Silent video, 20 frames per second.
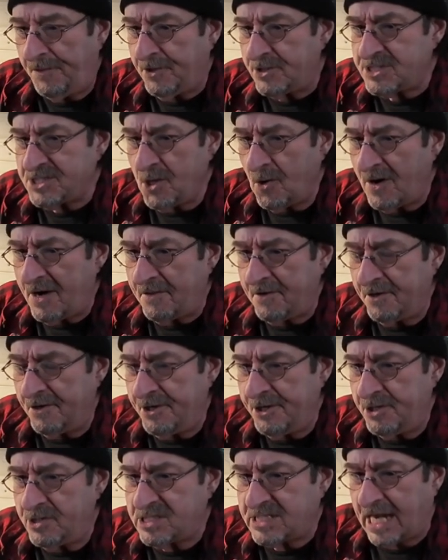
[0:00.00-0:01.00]
There's no other
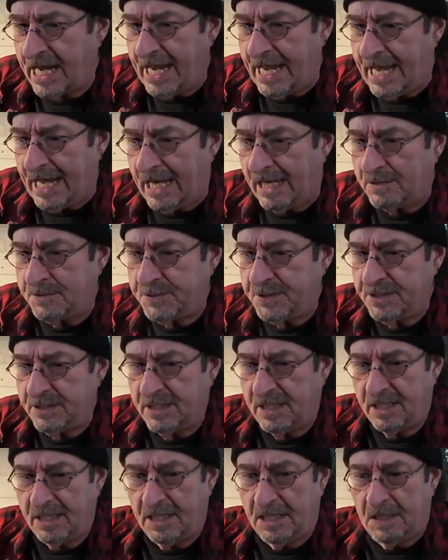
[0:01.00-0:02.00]
news I have
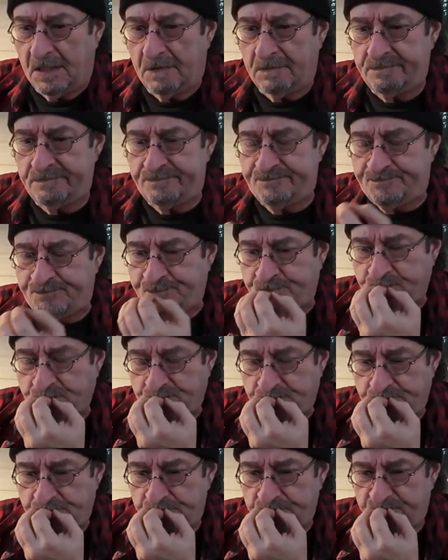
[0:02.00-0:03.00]
um,
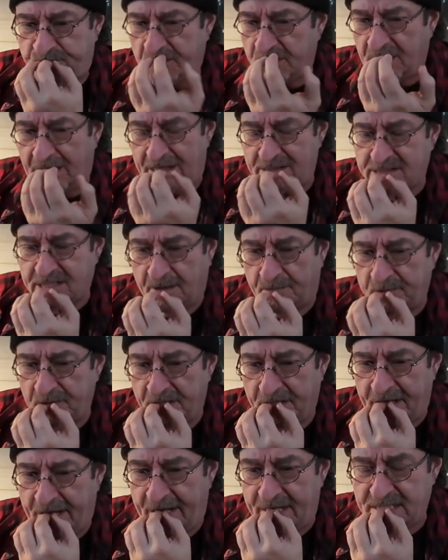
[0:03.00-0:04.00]
for the last couple
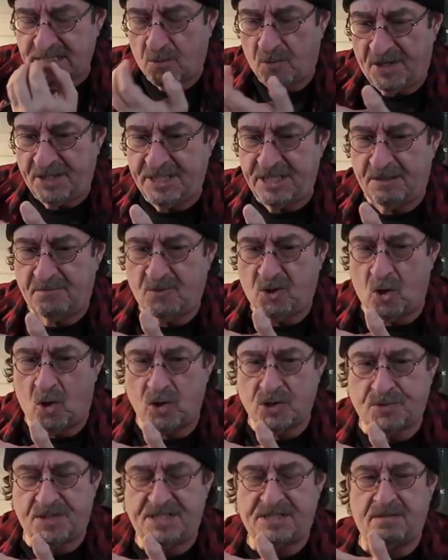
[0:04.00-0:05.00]
of days. I went and did
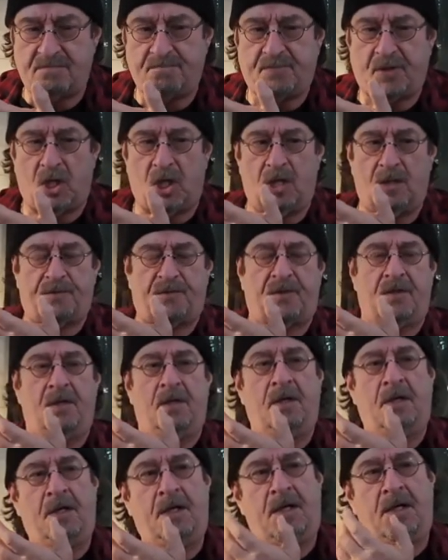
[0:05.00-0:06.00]
groceries in Perth.
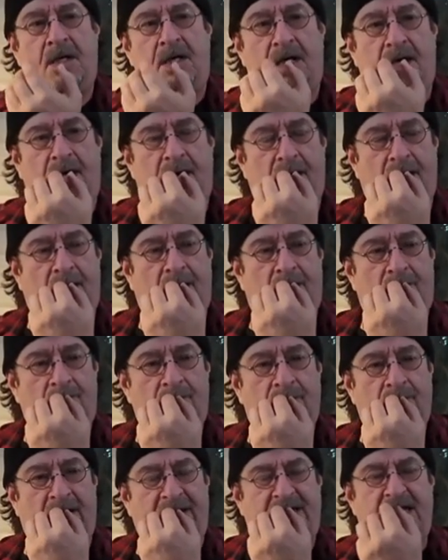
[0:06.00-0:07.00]

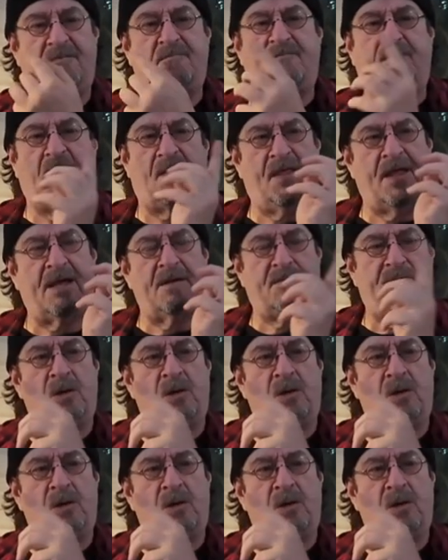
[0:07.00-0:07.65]
Um, I did, I think I